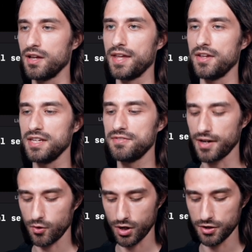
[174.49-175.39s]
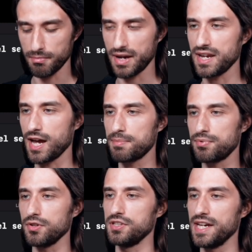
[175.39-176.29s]
And if I run my app
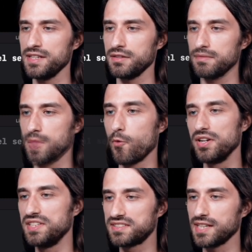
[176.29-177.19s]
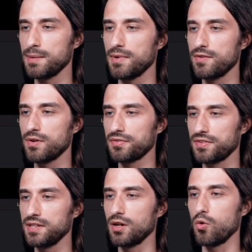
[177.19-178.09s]
again, well, this time
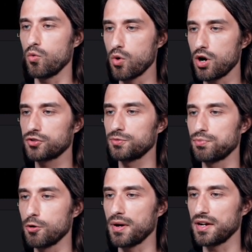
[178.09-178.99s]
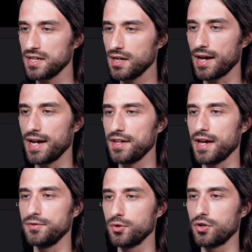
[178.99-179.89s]
everything works properly and I
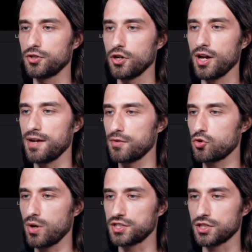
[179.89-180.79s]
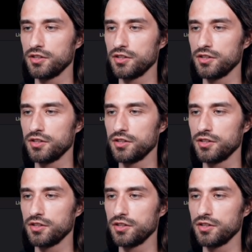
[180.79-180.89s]
no longer have a crash.